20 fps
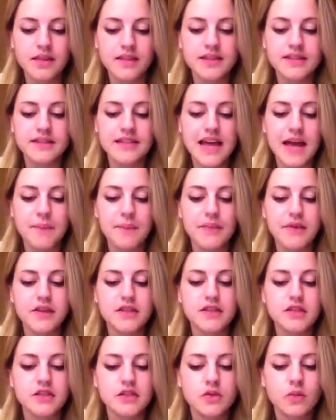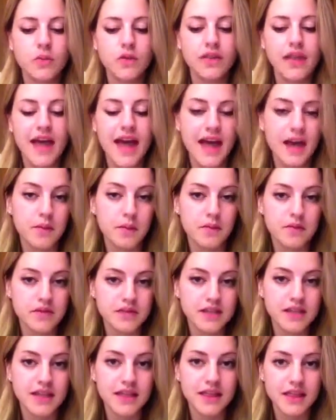This happens when the
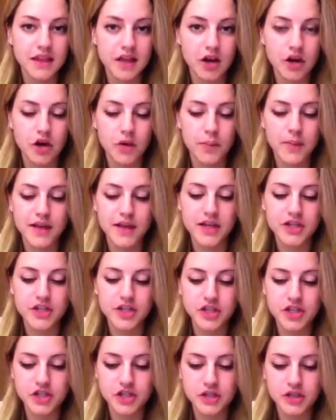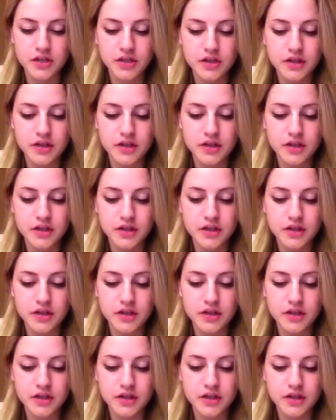animals eat the garbage.